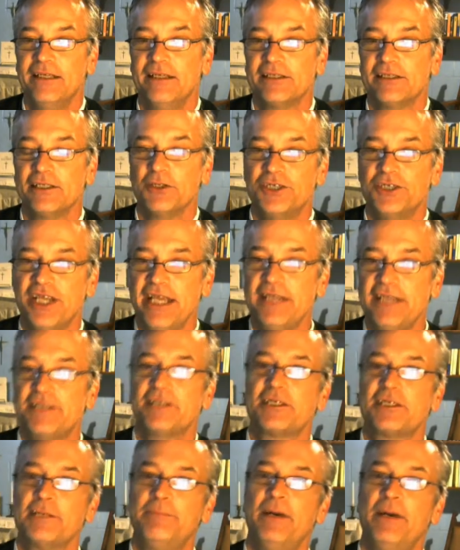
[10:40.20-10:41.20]
So
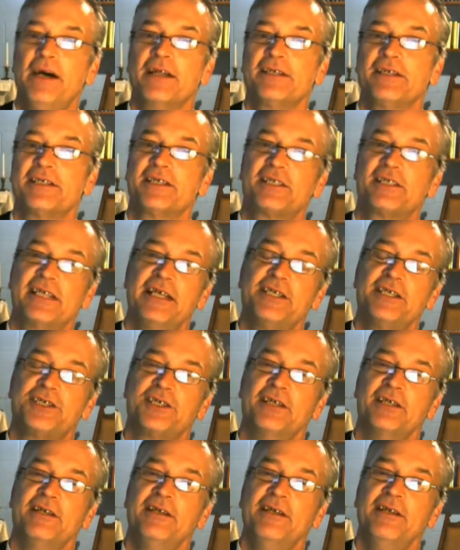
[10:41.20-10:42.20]
Jesus, upon his
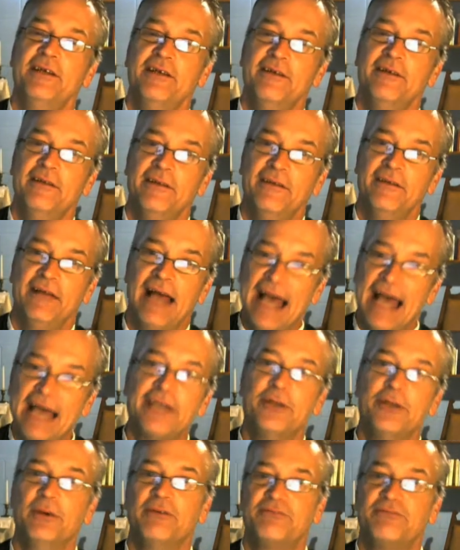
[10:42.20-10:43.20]
ascension, had
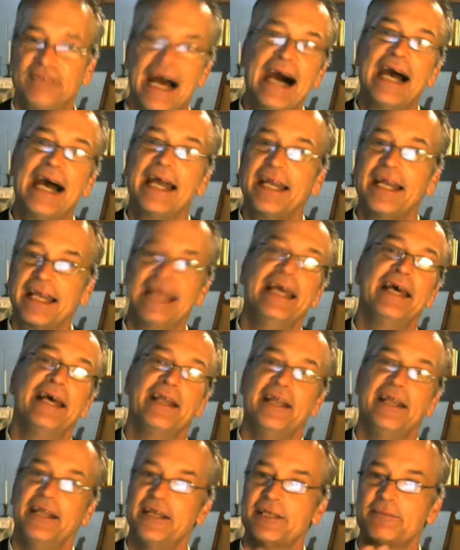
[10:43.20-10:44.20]
to have died again
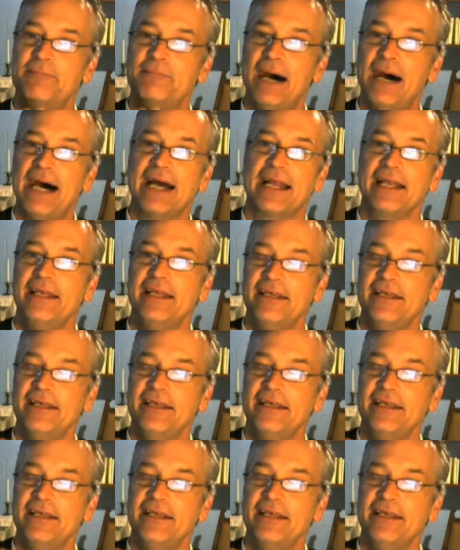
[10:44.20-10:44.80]
in his body.